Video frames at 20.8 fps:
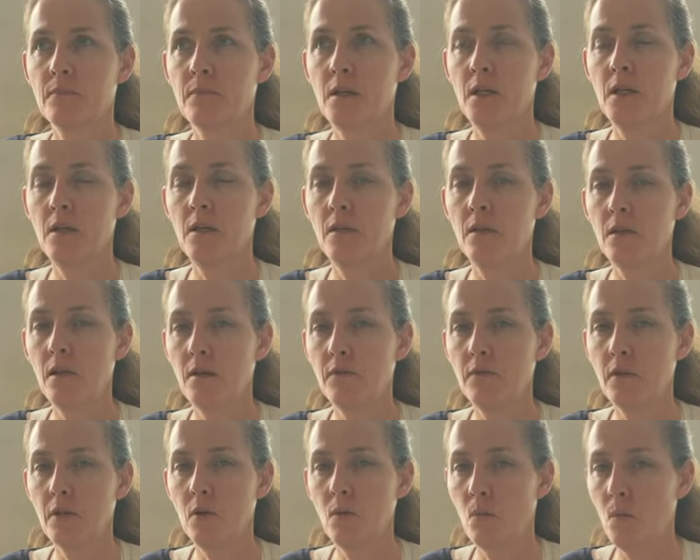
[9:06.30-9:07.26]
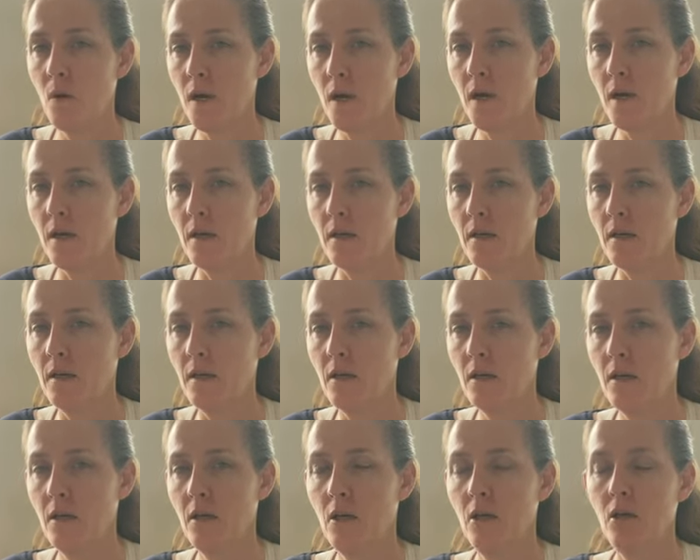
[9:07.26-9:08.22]
in a loving way
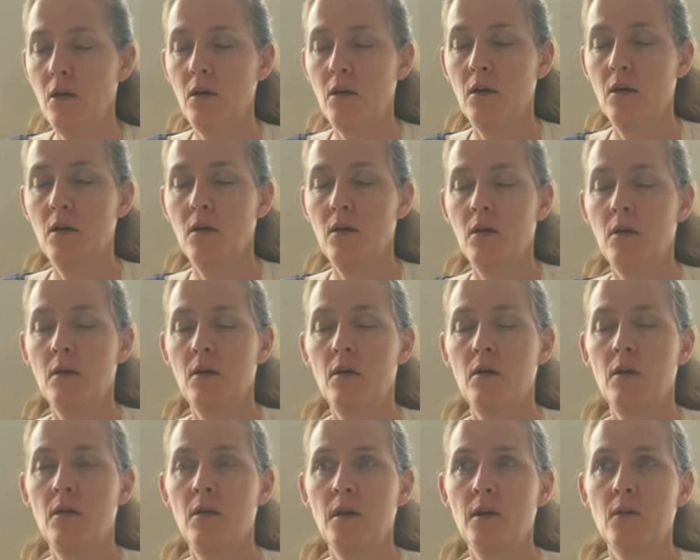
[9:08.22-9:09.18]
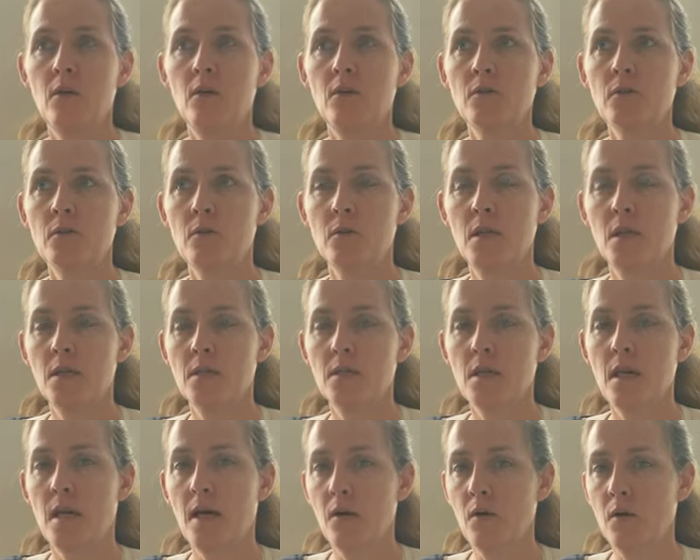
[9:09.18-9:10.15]
that also gets
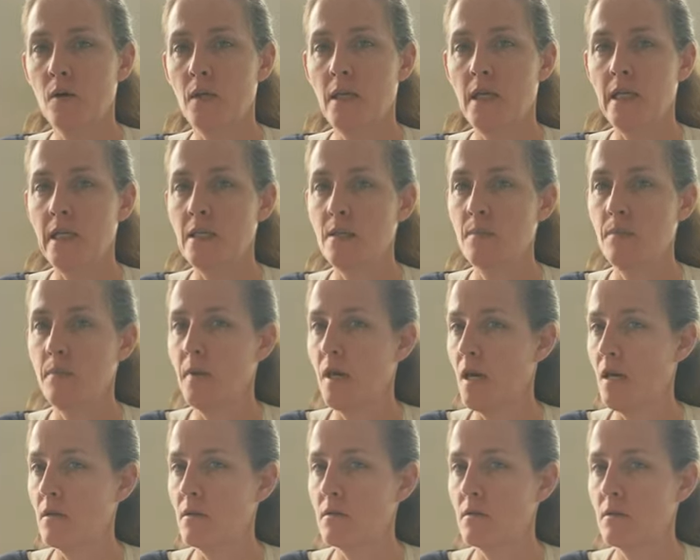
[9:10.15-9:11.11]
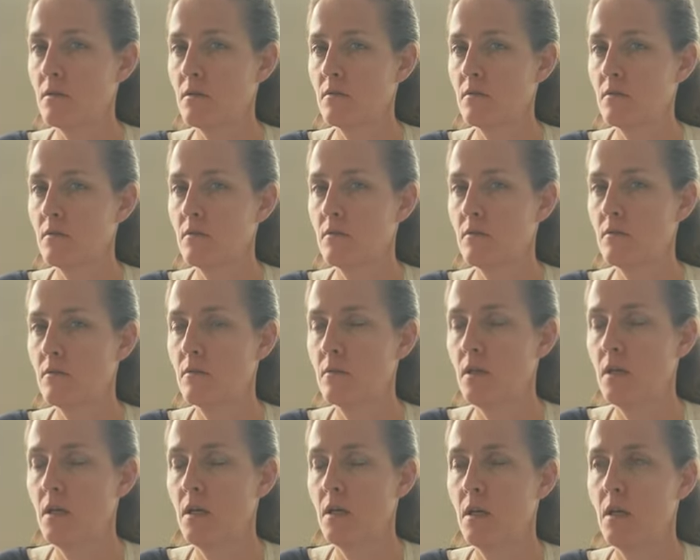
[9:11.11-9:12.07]
our needs met?
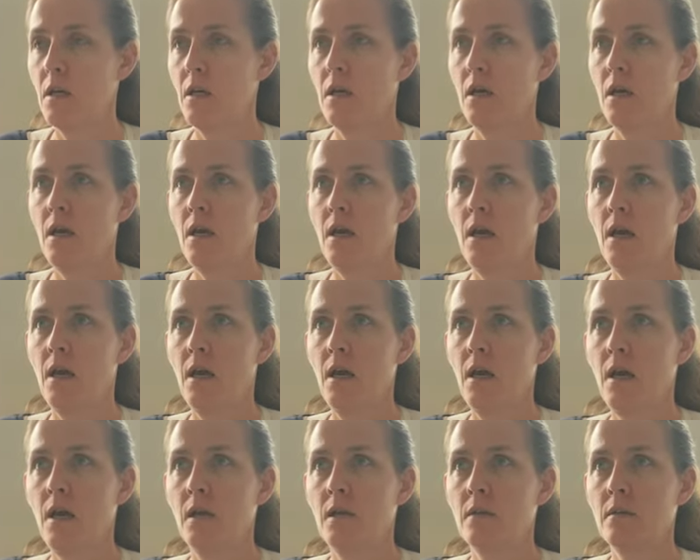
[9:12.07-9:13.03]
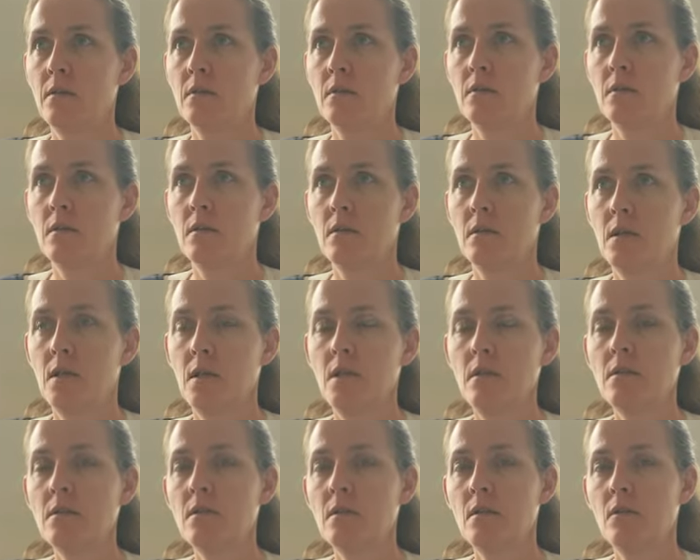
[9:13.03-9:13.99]
And
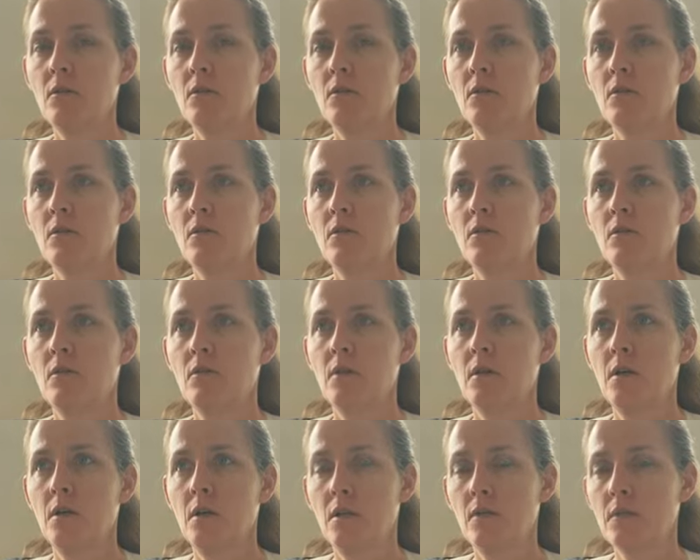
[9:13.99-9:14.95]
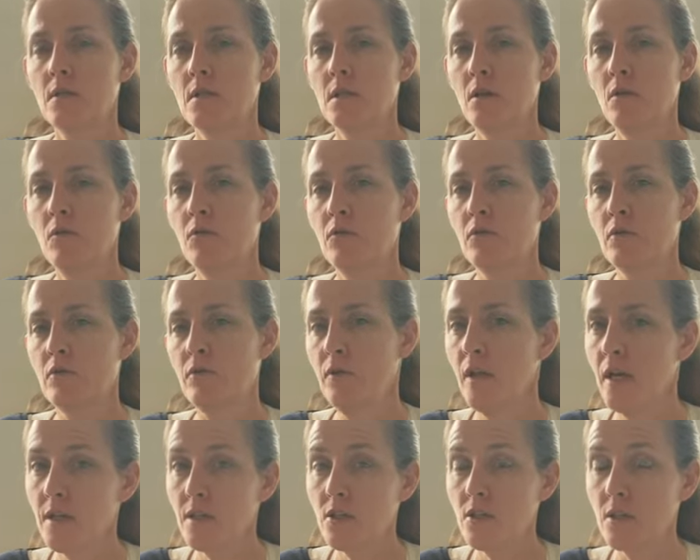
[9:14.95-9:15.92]
is there enough
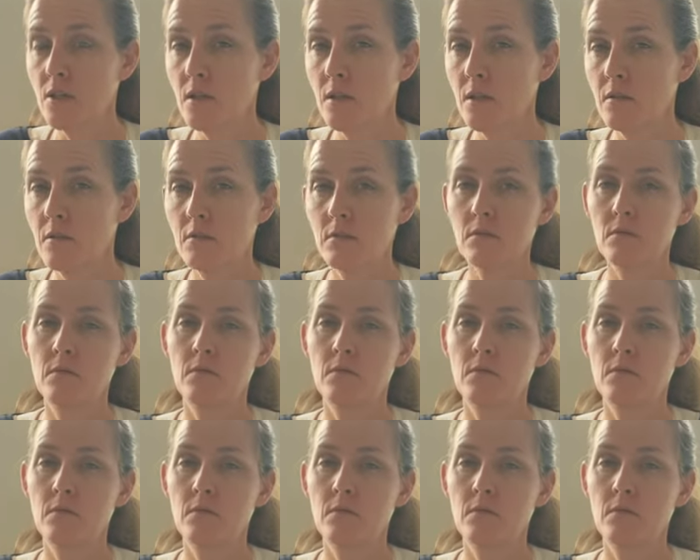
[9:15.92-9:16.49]
self-reflection